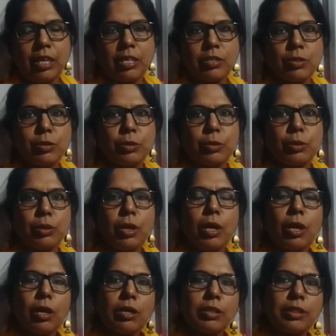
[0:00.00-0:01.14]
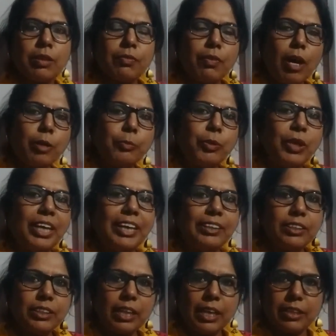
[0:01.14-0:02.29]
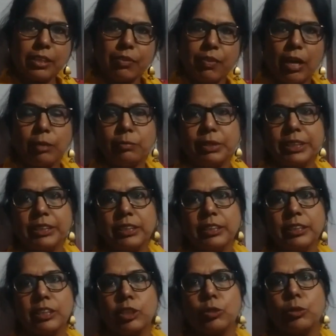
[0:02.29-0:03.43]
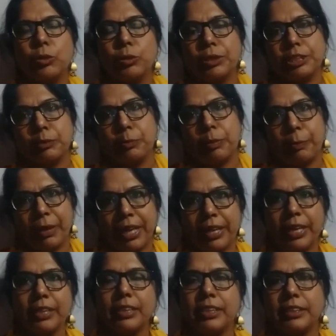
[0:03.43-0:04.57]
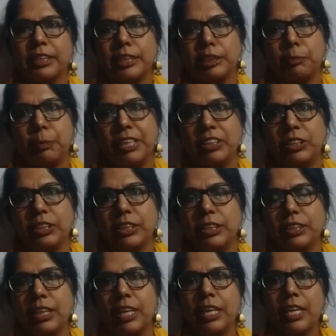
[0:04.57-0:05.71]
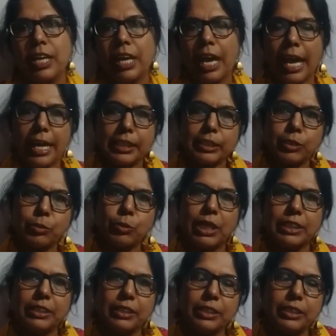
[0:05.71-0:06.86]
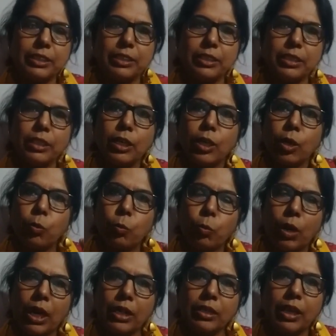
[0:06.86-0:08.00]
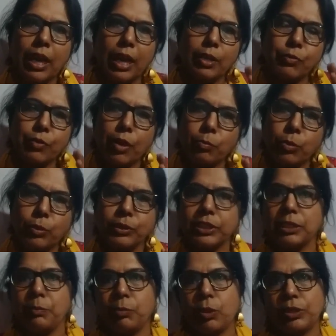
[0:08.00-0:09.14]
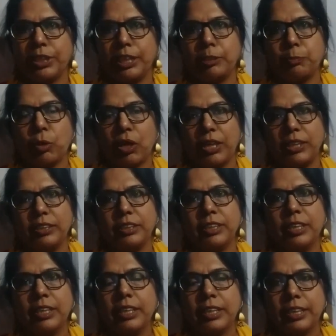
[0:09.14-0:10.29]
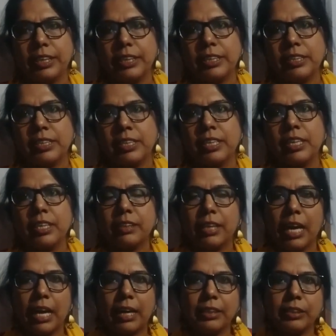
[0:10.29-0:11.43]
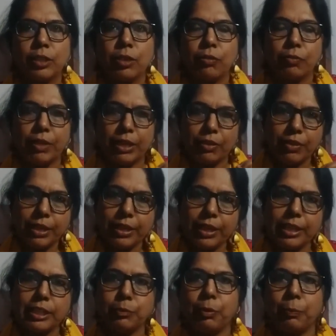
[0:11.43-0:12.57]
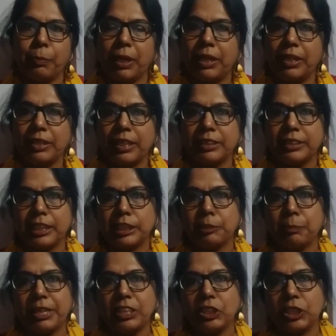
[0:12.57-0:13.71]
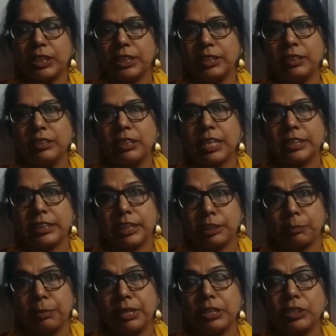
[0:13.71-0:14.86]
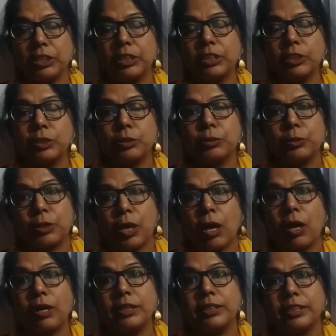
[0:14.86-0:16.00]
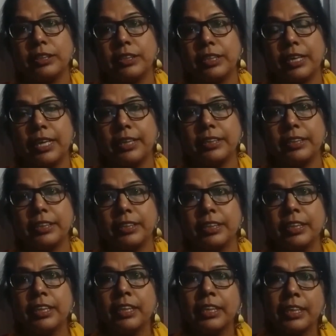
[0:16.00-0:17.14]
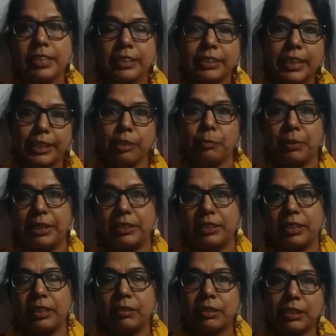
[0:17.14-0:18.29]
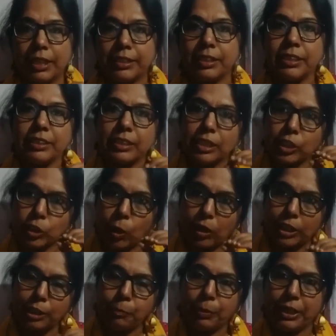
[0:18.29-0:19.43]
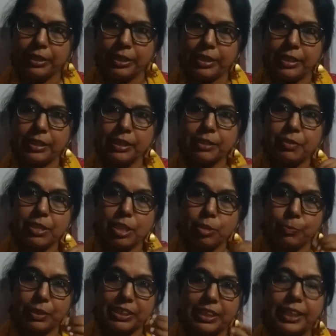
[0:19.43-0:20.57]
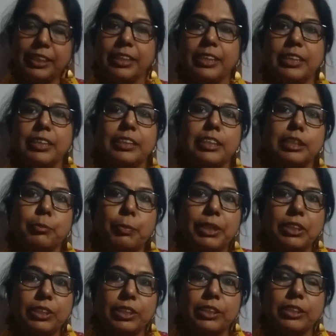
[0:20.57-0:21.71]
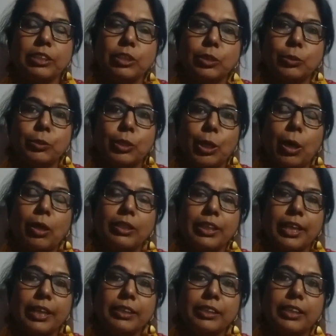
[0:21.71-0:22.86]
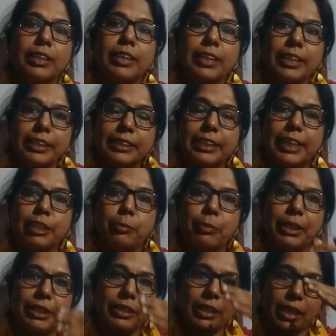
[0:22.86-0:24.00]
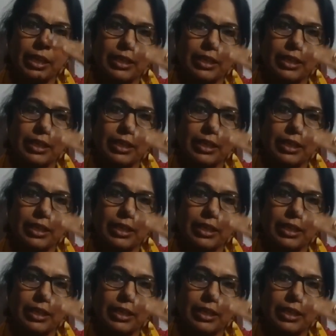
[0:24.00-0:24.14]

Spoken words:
So the formulator or the pharmacist who is preparing the suspension has to consider one and for most important point is that whenever he is preparing the suspension should not get sediment. That is, the solid particles which is present in the suspension should not get sediment,